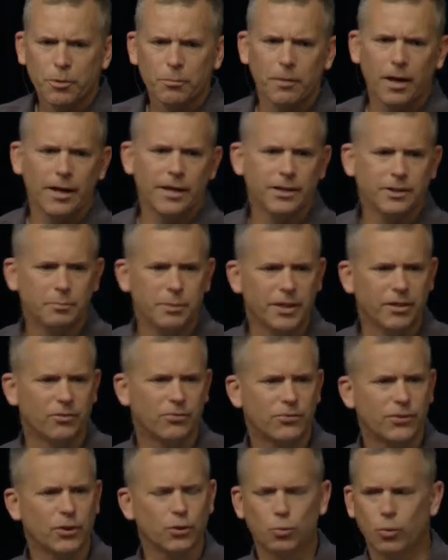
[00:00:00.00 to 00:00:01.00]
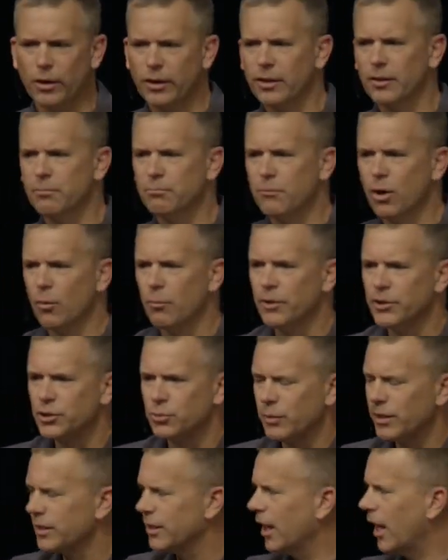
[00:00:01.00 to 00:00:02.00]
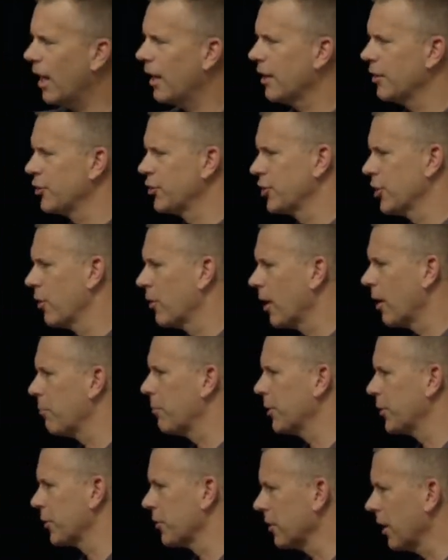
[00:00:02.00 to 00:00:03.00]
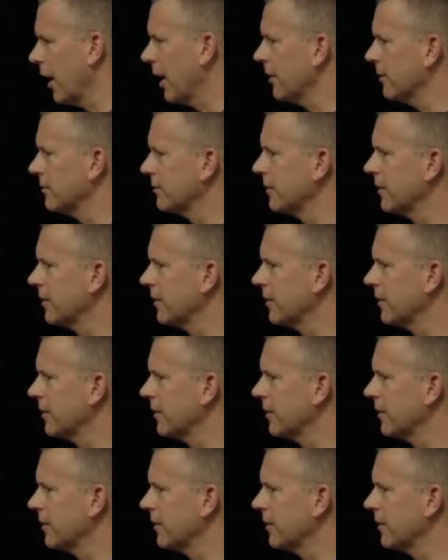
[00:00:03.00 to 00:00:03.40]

your mind is being filled. What are the moments when God has shown up in your life?